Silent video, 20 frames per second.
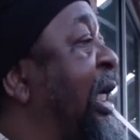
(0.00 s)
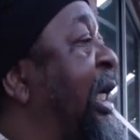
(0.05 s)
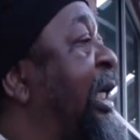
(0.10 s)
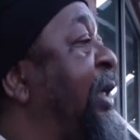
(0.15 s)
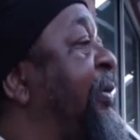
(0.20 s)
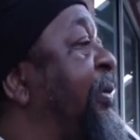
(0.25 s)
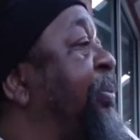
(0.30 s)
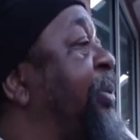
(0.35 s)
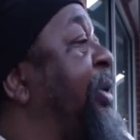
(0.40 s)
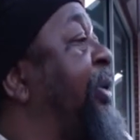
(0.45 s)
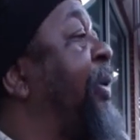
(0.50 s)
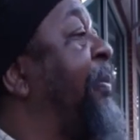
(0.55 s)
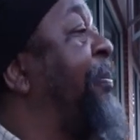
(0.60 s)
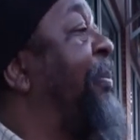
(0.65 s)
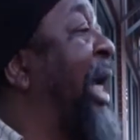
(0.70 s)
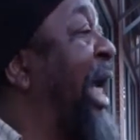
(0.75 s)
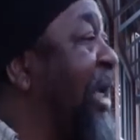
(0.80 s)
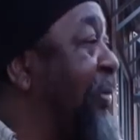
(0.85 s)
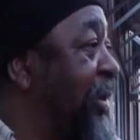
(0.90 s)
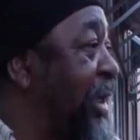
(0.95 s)
he put a
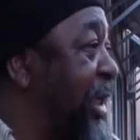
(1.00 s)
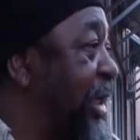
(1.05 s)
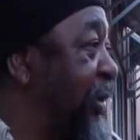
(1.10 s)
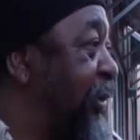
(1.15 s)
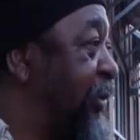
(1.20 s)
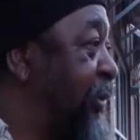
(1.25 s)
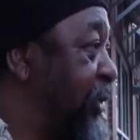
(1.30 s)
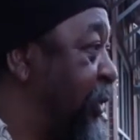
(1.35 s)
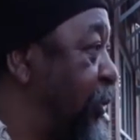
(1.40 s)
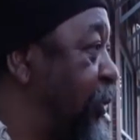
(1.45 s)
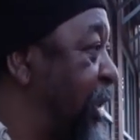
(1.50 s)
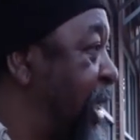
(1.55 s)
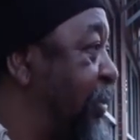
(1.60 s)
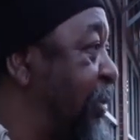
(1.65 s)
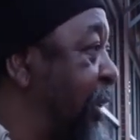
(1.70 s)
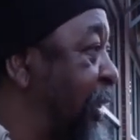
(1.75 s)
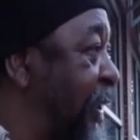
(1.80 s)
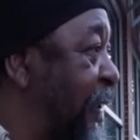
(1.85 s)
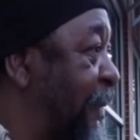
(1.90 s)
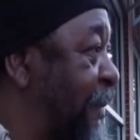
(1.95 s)
baby in the
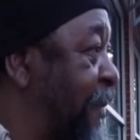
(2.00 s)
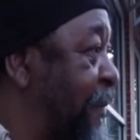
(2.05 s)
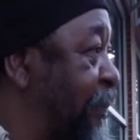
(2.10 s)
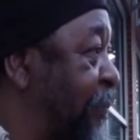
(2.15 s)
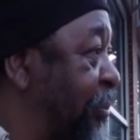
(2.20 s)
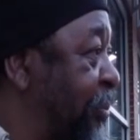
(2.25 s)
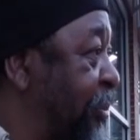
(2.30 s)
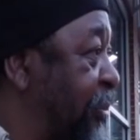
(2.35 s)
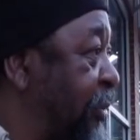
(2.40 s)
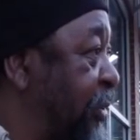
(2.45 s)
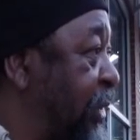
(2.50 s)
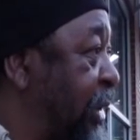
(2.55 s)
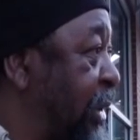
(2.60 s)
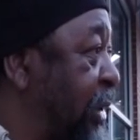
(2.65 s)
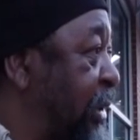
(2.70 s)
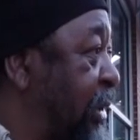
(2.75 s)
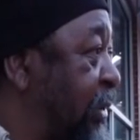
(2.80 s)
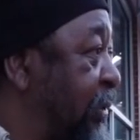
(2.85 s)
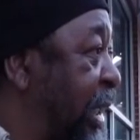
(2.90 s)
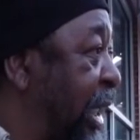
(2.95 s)
women,
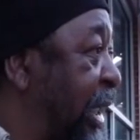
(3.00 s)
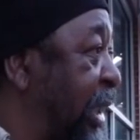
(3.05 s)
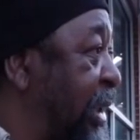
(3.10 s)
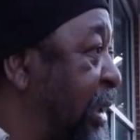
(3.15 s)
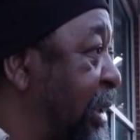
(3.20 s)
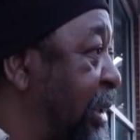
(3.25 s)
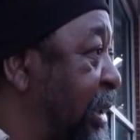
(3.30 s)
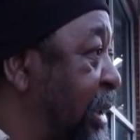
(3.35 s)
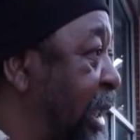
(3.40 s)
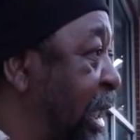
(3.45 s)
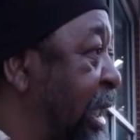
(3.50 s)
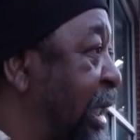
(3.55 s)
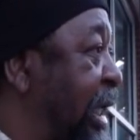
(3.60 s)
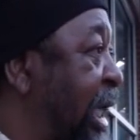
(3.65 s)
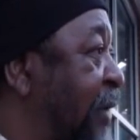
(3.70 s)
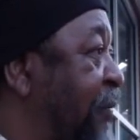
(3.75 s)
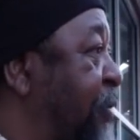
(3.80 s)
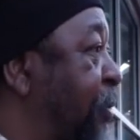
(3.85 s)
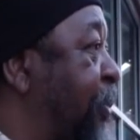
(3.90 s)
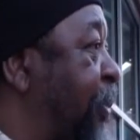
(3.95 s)
right? And
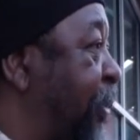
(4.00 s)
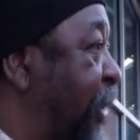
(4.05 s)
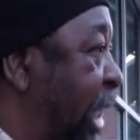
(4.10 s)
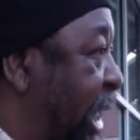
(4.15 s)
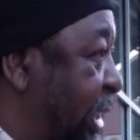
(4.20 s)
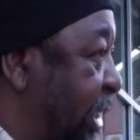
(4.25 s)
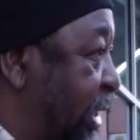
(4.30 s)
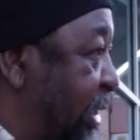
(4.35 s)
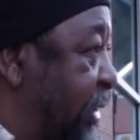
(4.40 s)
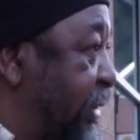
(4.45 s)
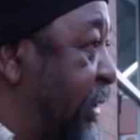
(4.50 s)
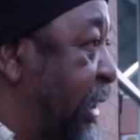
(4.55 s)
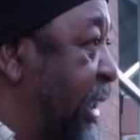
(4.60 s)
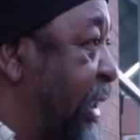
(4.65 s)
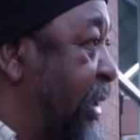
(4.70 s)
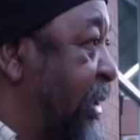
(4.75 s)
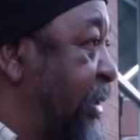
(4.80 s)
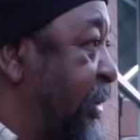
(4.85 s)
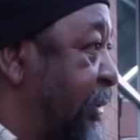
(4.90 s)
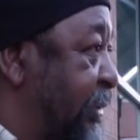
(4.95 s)
left them pregnant,
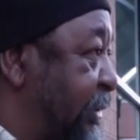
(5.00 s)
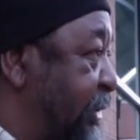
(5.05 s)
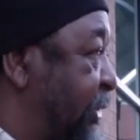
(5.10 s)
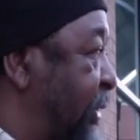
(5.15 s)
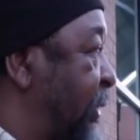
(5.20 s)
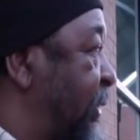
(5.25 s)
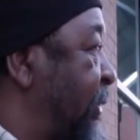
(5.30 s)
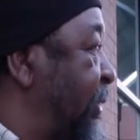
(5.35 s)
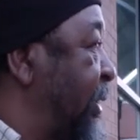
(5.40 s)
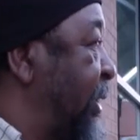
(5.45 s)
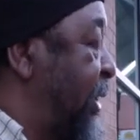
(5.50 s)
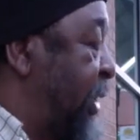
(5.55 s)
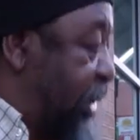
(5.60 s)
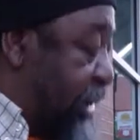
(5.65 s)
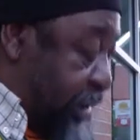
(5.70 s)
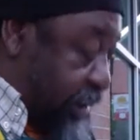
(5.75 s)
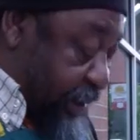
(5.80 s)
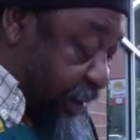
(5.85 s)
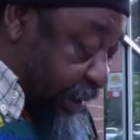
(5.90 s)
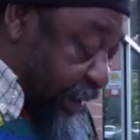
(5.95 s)
right? So
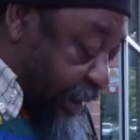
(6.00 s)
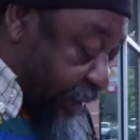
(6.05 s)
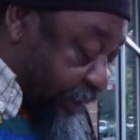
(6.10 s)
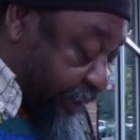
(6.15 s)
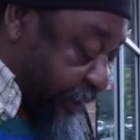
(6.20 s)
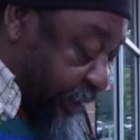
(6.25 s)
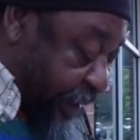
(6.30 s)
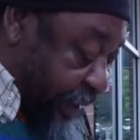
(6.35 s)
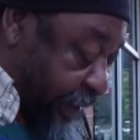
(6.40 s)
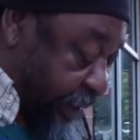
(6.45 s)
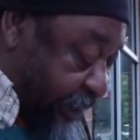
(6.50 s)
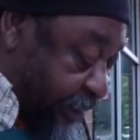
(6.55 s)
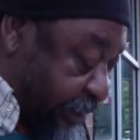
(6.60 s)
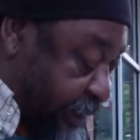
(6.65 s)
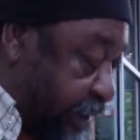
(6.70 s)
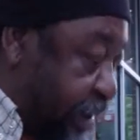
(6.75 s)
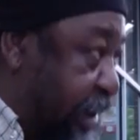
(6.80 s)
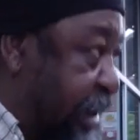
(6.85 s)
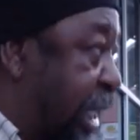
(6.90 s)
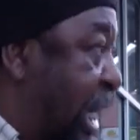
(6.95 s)
and it says,
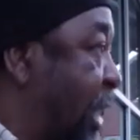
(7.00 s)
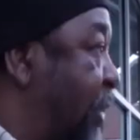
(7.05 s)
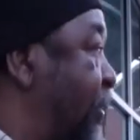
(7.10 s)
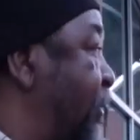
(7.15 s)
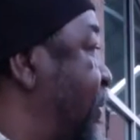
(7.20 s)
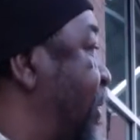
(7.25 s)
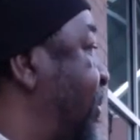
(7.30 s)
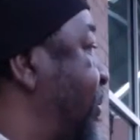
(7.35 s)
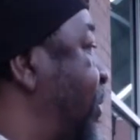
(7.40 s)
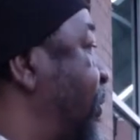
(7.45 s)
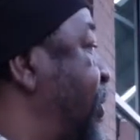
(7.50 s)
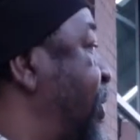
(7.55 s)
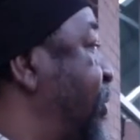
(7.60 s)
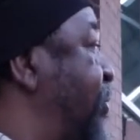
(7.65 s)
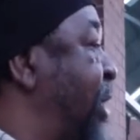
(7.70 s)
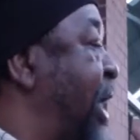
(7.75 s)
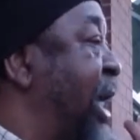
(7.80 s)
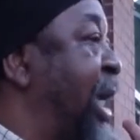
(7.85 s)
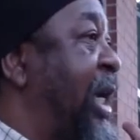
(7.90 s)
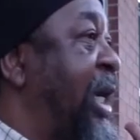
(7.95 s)
and you gotta remember we
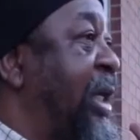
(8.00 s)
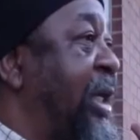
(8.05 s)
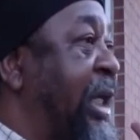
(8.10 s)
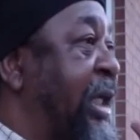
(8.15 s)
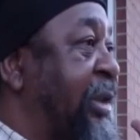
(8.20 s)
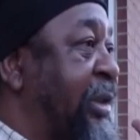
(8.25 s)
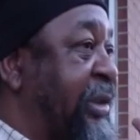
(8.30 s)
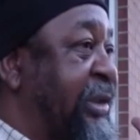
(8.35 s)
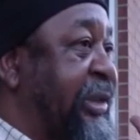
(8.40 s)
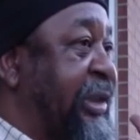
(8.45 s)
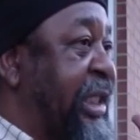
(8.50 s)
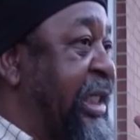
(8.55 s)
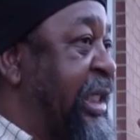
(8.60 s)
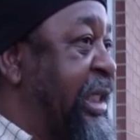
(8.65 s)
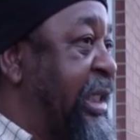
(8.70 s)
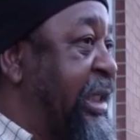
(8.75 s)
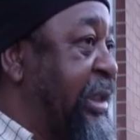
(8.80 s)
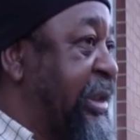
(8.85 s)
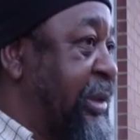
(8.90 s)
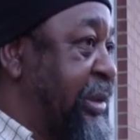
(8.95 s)
read that the
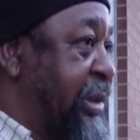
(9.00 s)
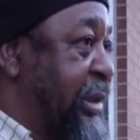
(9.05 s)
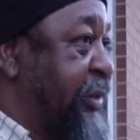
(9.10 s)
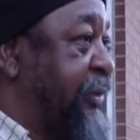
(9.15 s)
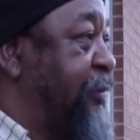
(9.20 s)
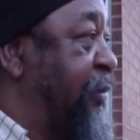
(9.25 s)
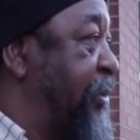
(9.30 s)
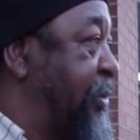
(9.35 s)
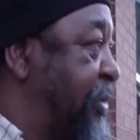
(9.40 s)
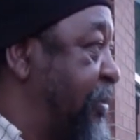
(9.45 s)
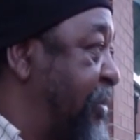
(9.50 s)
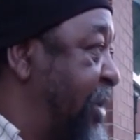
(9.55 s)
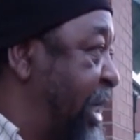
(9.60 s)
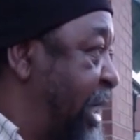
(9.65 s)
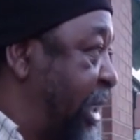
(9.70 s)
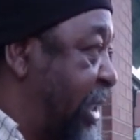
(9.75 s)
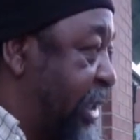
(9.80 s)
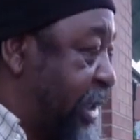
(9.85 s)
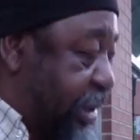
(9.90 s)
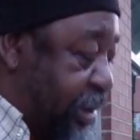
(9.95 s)
seed is from the
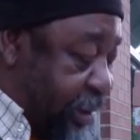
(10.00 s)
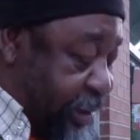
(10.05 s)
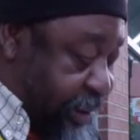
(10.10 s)
man.